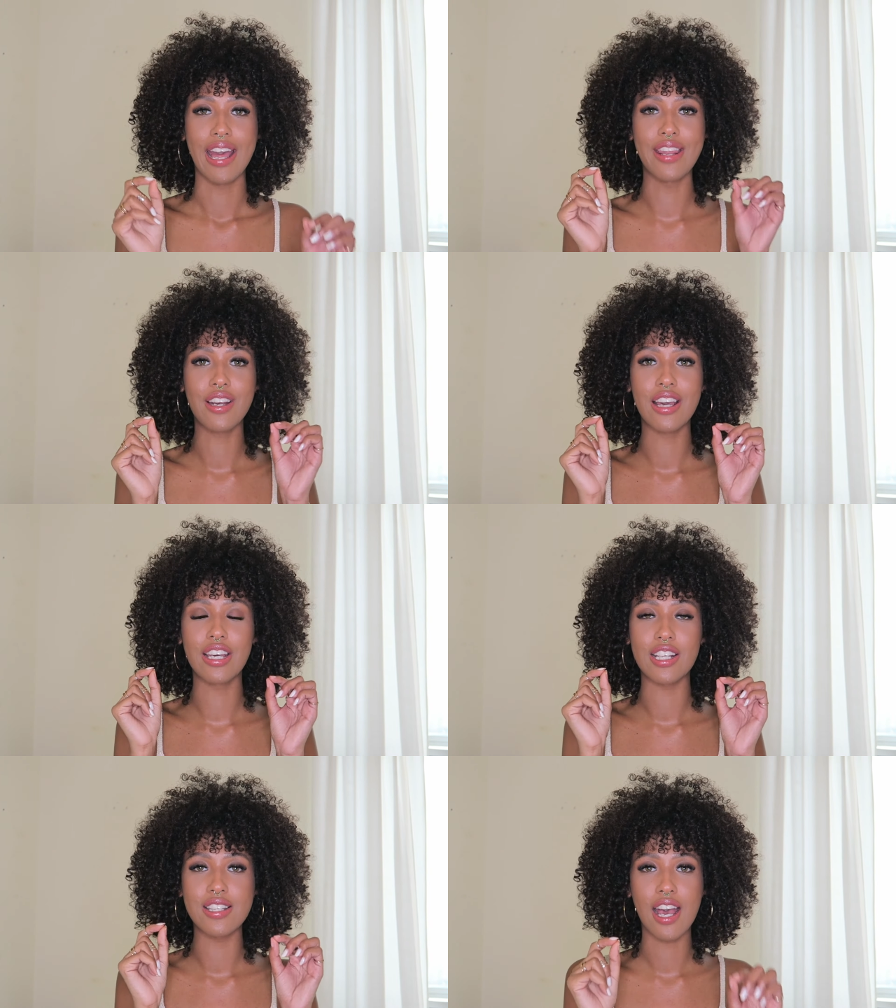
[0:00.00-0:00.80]
And they're
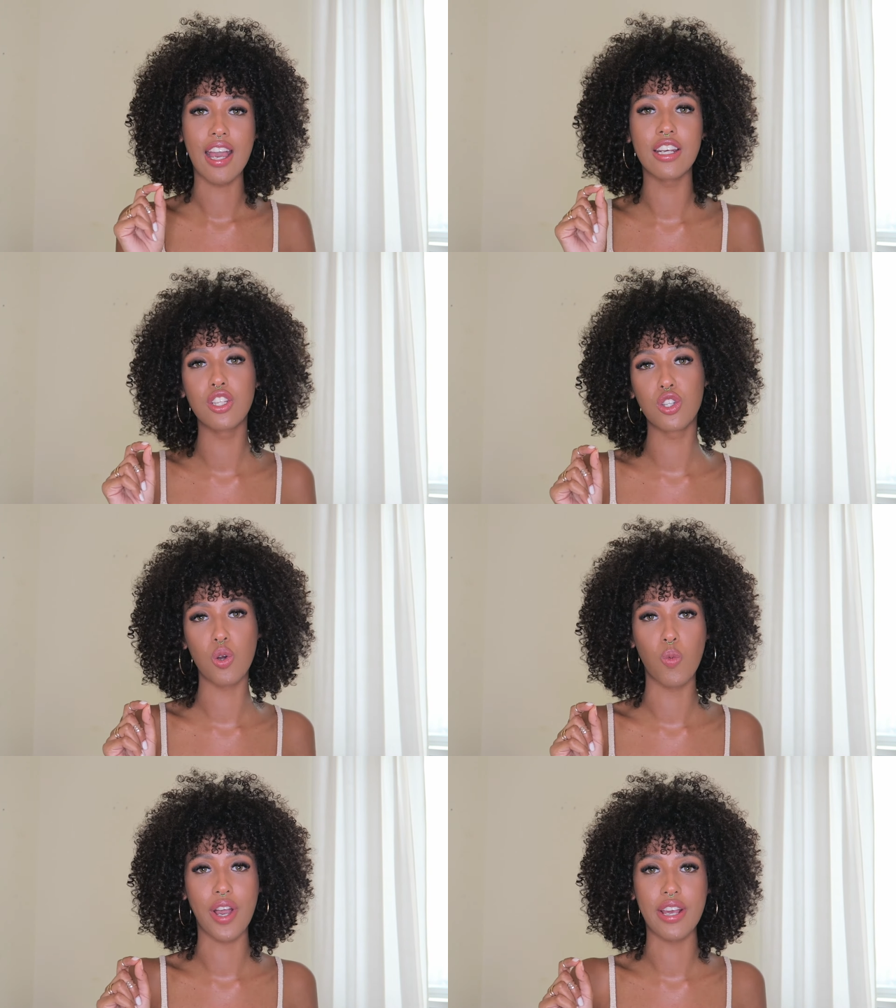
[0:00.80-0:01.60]
like tiny
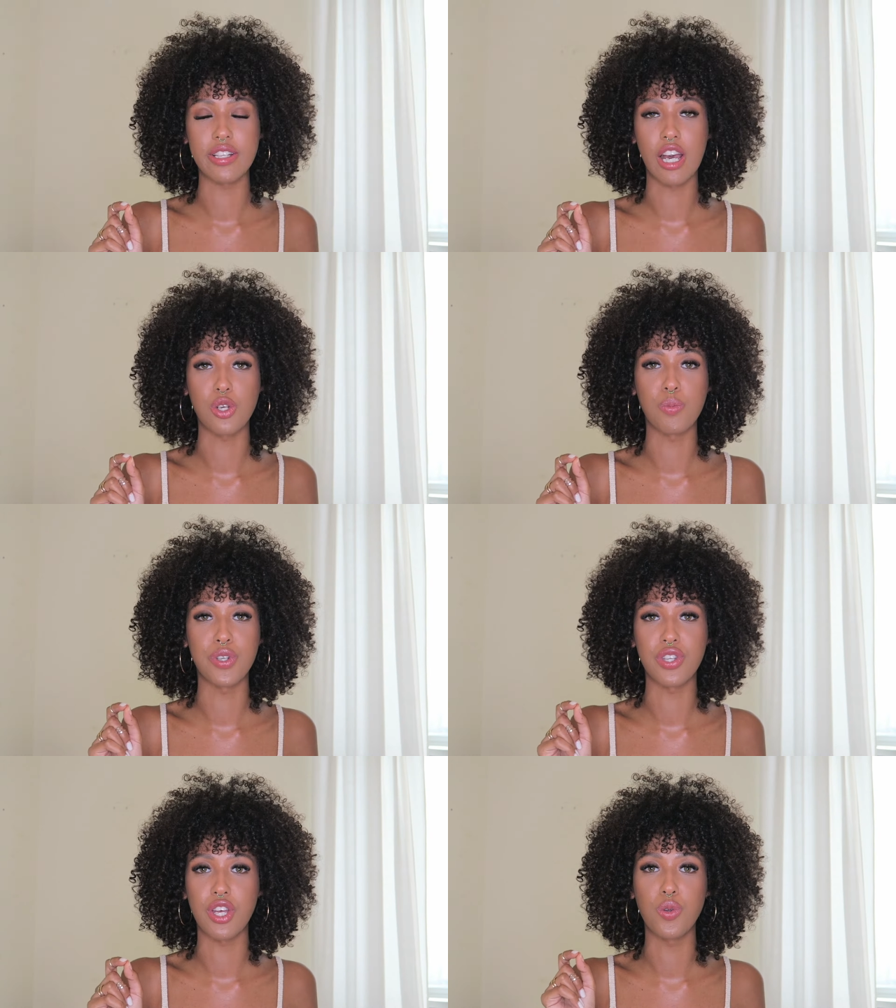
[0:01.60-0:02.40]
little white
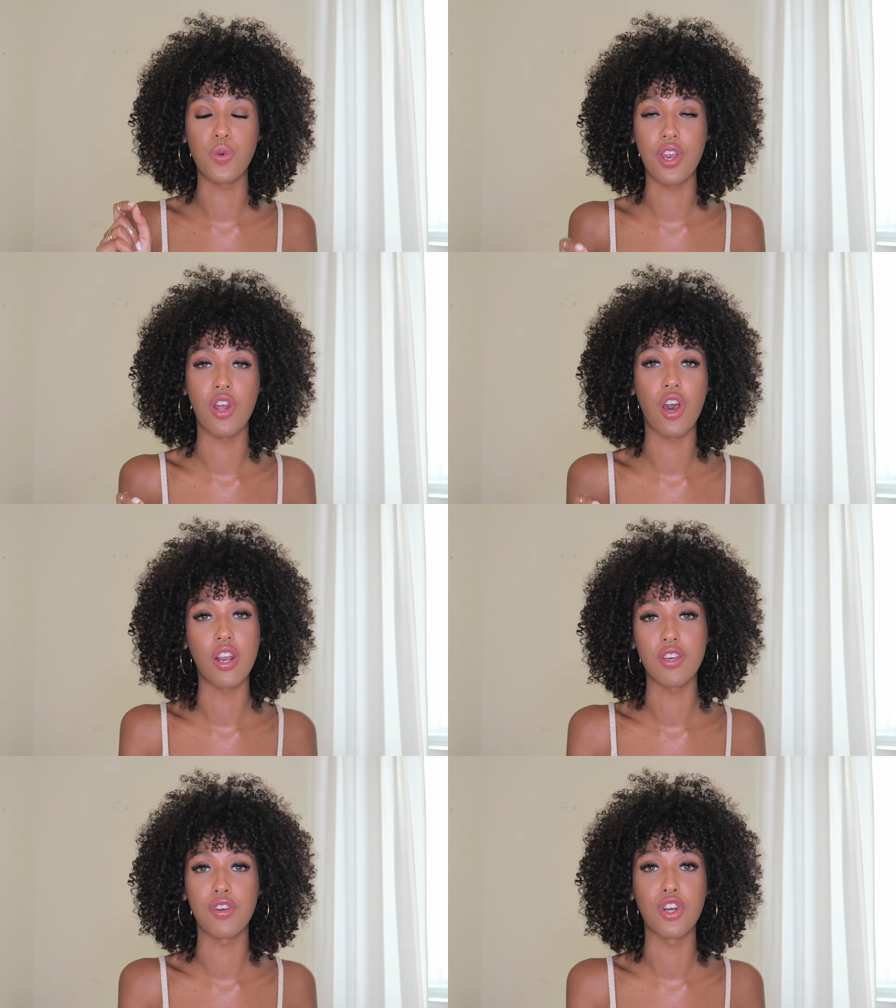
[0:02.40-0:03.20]
attachments that you
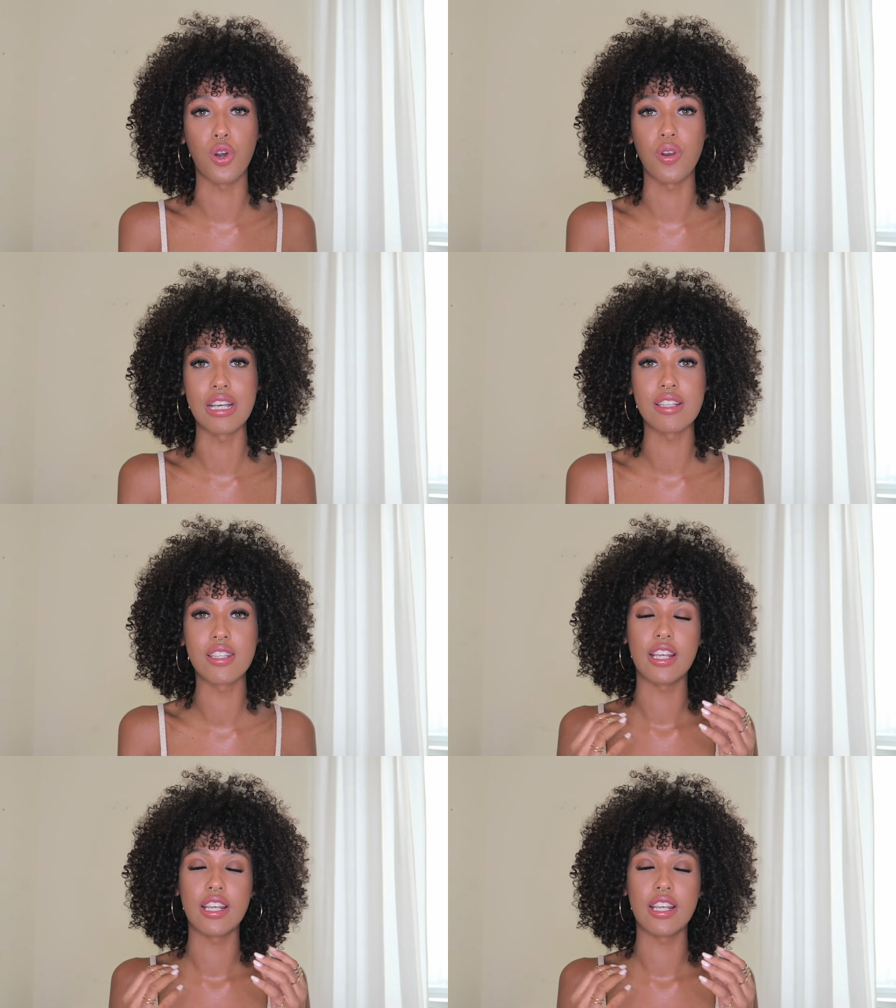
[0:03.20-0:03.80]
cannot even notice.